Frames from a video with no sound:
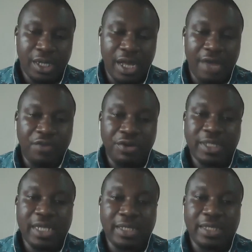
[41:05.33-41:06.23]
For
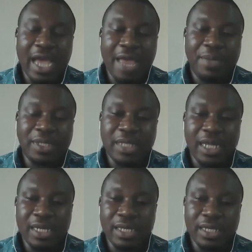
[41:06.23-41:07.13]
instance, I
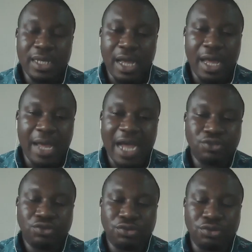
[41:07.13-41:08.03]
personally had
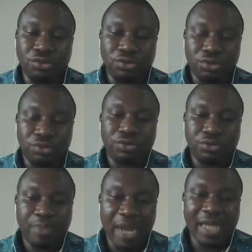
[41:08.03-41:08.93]
to
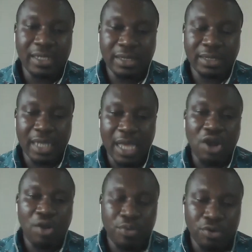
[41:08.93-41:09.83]
plant a
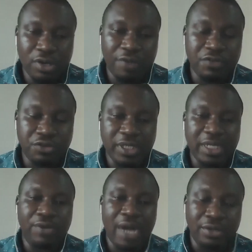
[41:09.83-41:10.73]
couple of trees
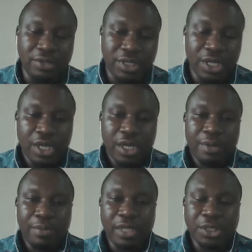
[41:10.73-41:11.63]
around
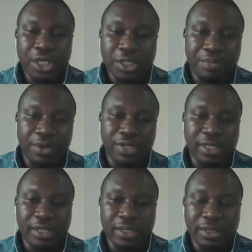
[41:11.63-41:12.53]
my church
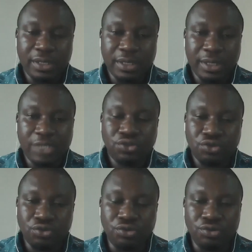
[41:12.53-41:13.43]
building just
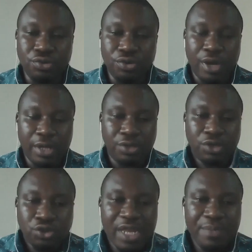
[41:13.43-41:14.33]
to not
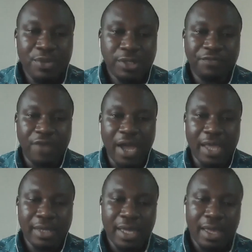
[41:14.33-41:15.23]
only beautify,
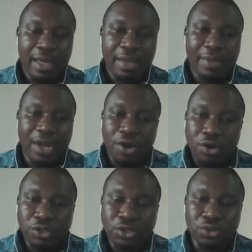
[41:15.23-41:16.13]
but
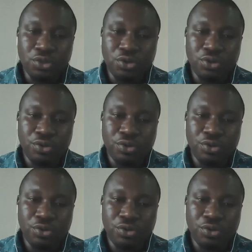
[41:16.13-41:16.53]
also